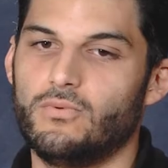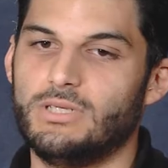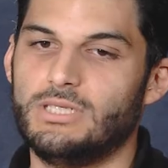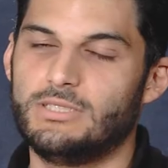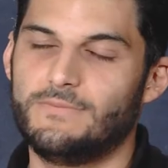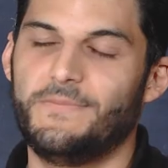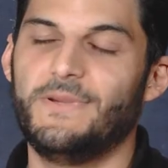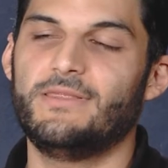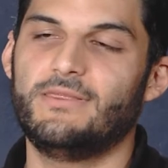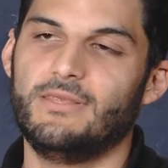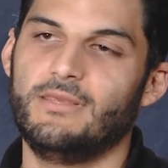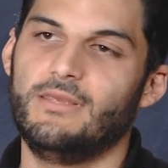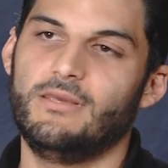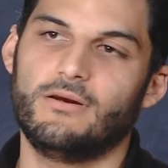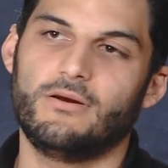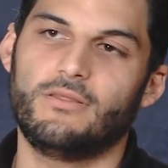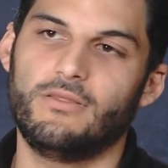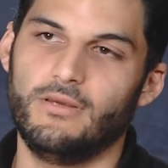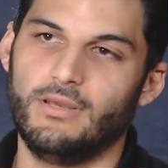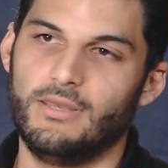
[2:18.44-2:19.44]
We spent the
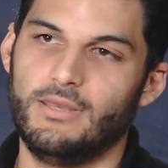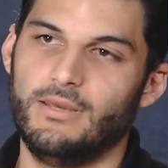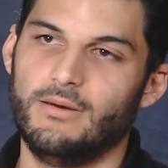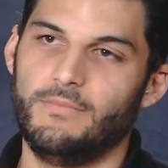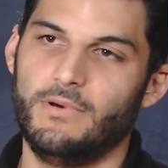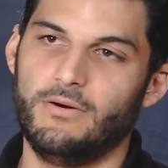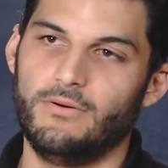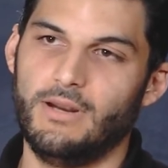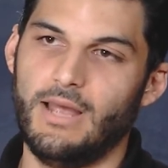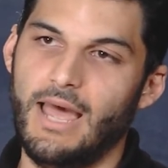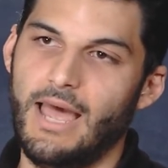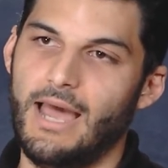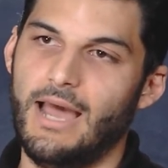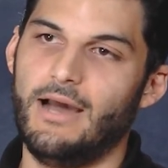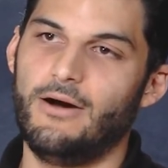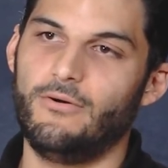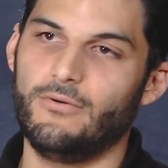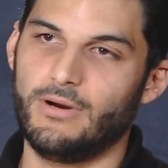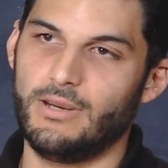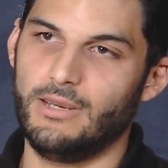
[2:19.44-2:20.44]
year thinking about
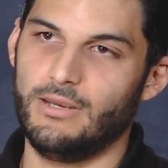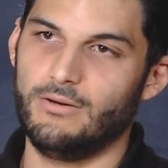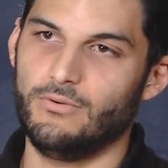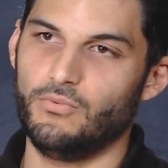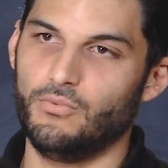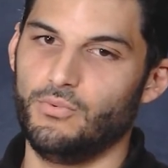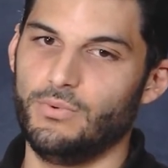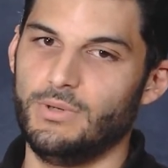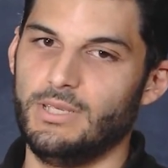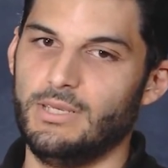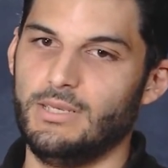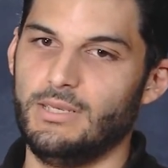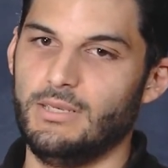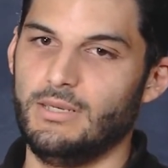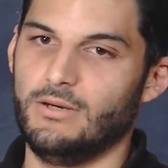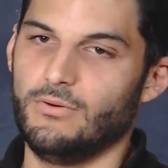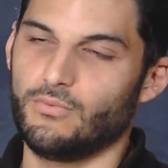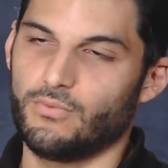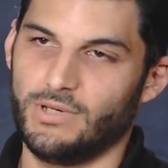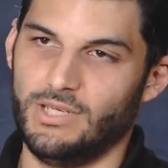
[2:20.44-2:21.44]
how can
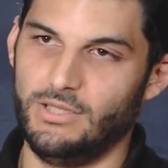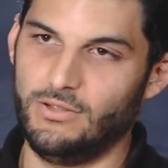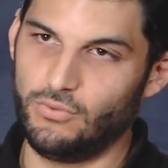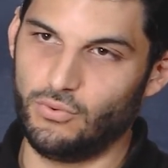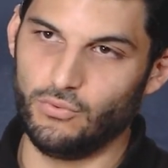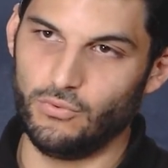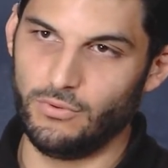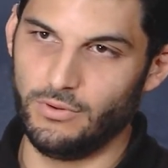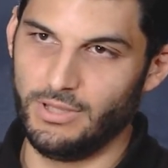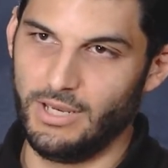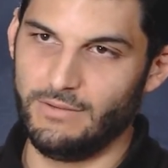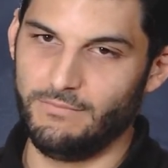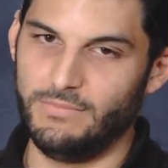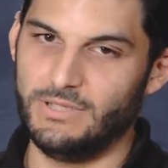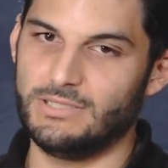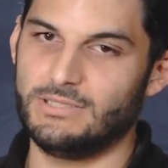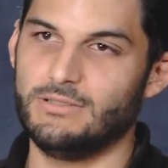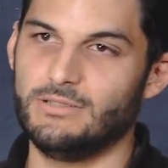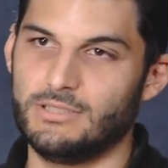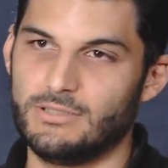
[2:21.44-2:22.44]
we retool that
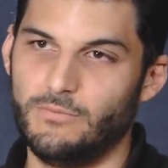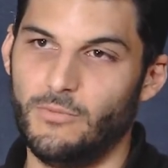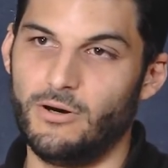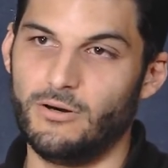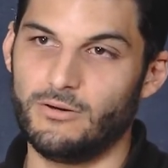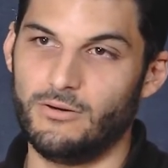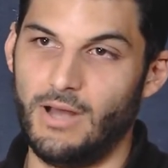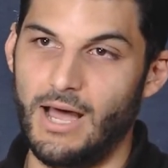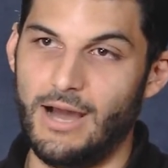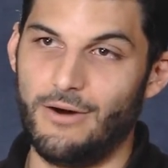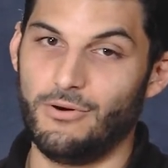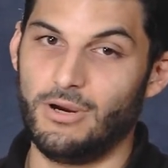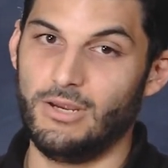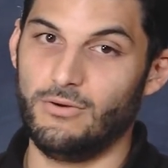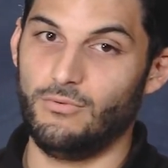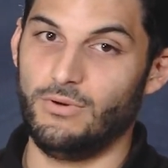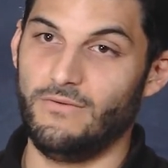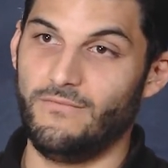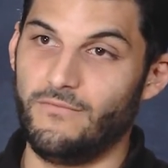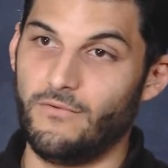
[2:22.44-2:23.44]
business model? How
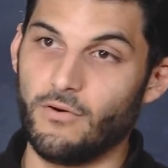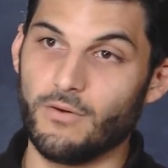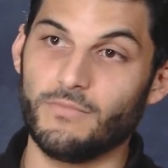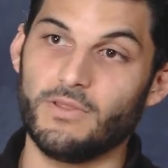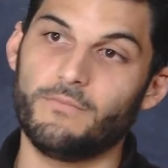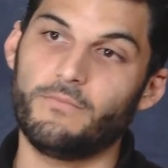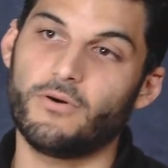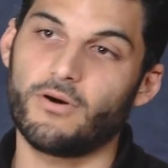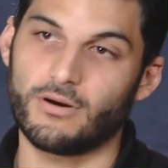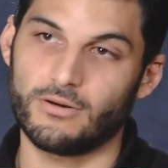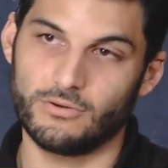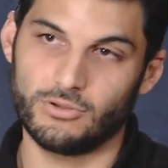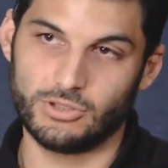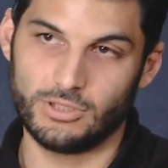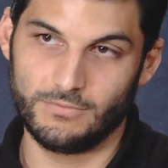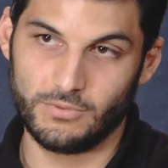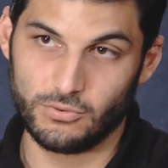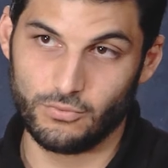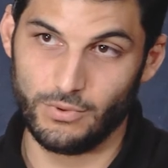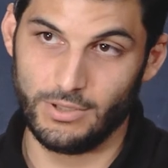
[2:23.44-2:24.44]
can we form the
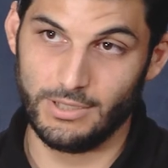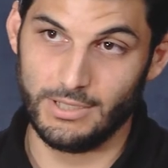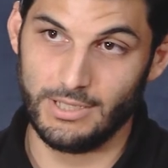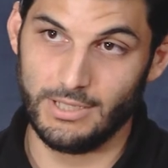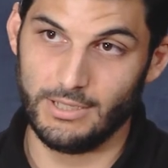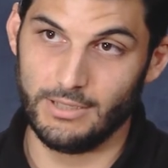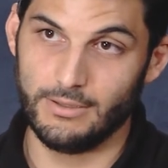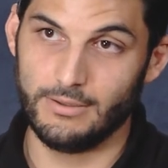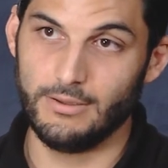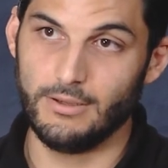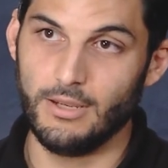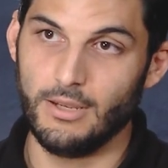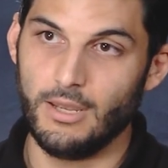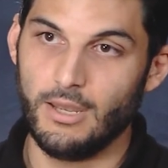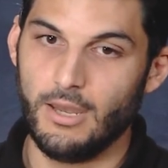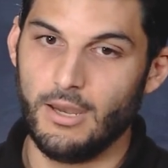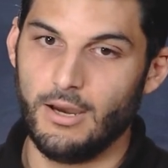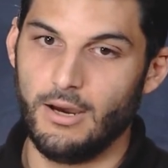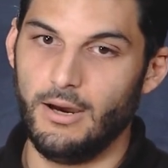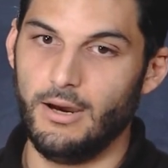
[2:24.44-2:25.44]
partnerships we need
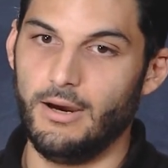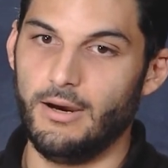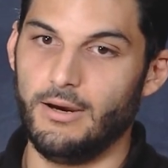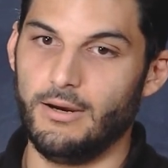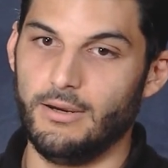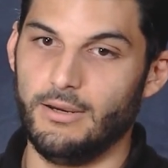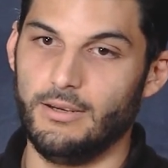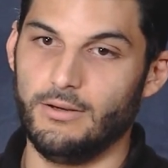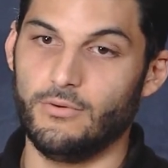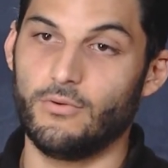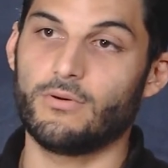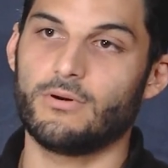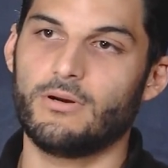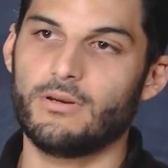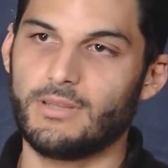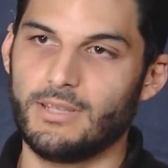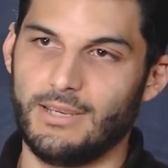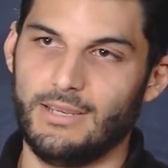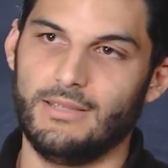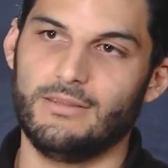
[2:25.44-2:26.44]
in order
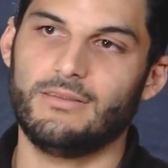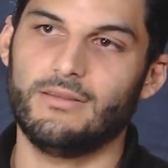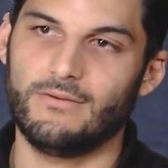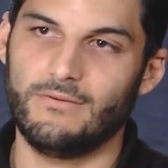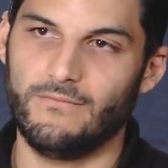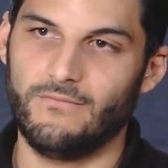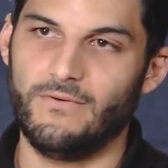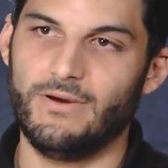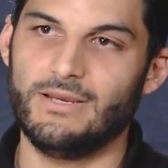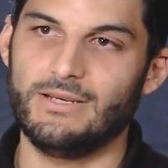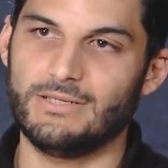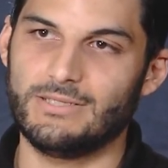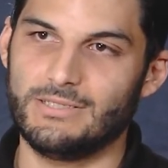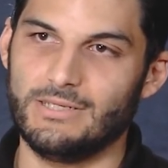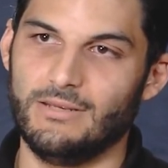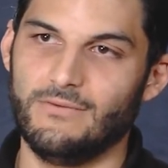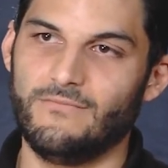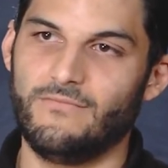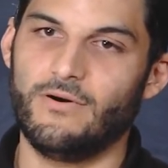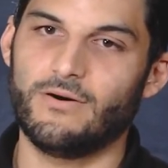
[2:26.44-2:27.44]
to get the device
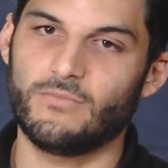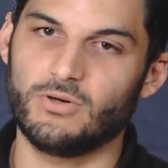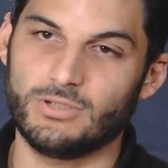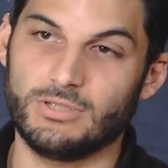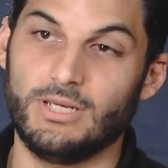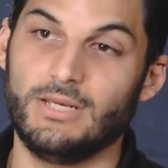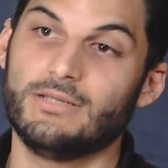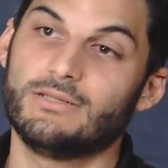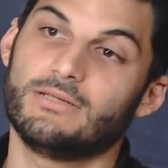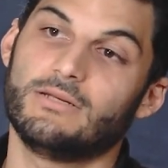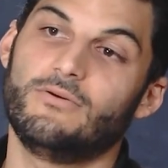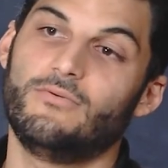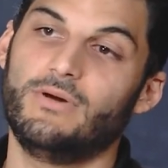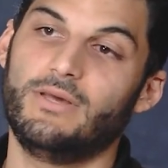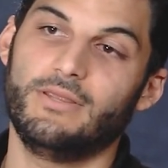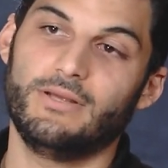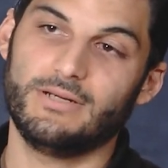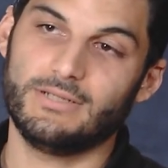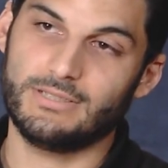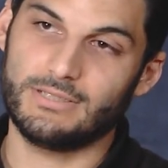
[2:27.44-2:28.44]
in farmers' hands in a
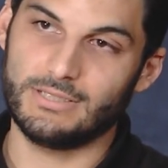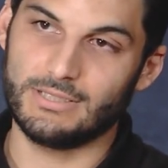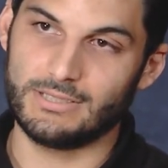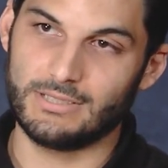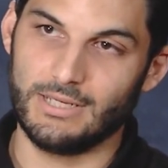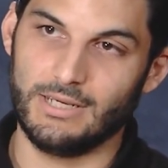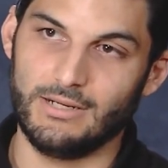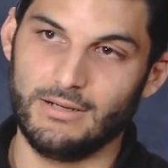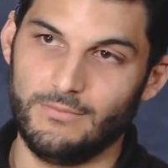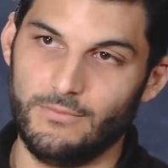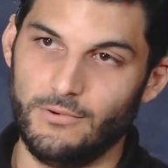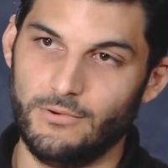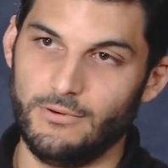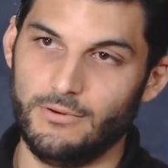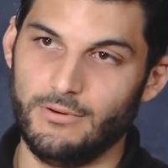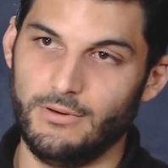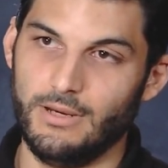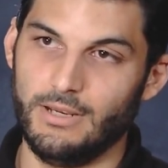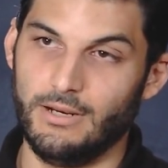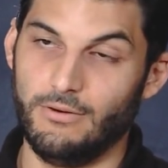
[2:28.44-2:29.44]
way that is
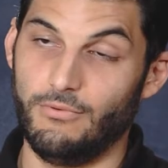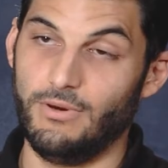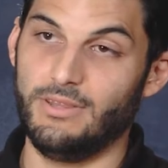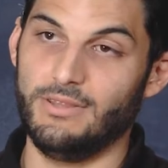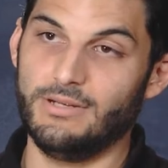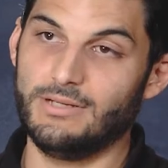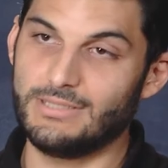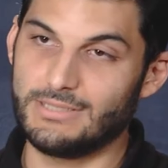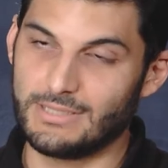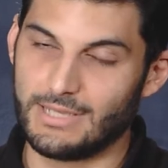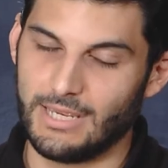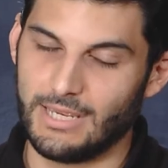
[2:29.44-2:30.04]
sustainable, in a way that is